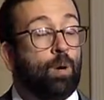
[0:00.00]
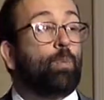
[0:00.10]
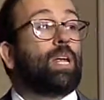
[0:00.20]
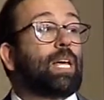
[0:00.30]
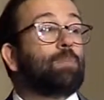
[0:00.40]

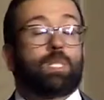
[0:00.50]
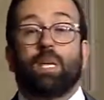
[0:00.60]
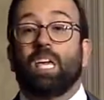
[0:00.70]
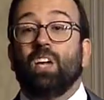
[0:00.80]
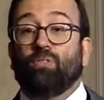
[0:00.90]
When it comes,
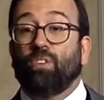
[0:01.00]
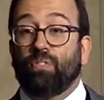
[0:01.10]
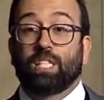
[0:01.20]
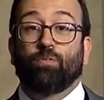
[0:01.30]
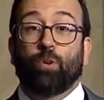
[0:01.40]
if the
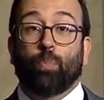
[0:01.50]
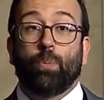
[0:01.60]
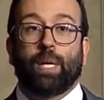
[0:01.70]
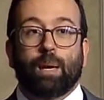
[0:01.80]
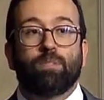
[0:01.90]
fiscal
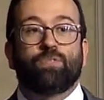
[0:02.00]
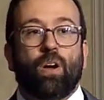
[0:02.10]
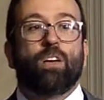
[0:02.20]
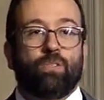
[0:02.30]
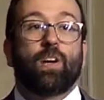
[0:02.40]
footprint becomes
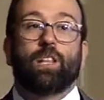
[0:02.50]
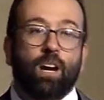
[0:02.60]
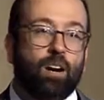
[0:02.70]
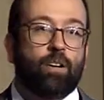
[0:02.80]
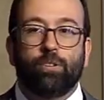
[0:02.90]
very, very
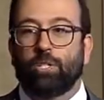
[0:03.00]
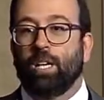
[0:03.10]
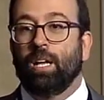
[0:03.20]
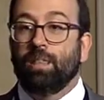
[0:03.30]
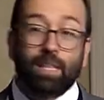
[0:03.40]
large,
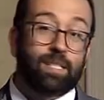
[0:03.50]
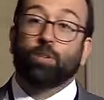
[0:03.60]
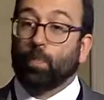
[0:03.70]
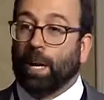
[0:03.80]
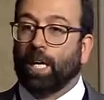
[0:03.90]
then
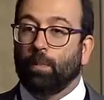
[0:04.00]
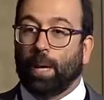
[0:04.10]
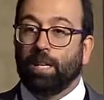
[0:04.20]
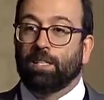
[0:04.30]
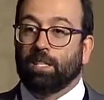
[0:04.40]
central bank
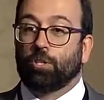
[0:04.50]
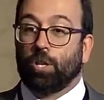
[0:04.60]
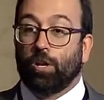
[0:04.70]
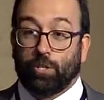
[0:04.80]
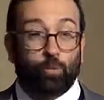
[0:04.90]
independence is a
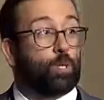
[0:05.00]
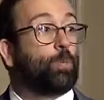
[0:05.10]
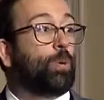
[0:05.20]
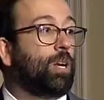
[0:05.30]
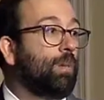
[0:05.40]
charge and we should
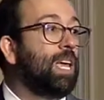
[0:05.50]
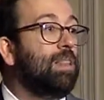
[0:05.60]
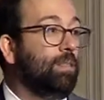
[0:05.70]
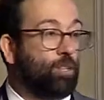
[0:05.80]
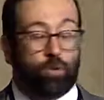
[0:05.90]
put it
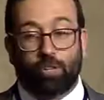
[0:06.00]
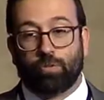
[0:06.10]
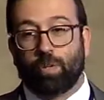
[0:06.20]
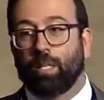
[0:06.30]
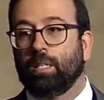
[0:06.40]
in the Treasury.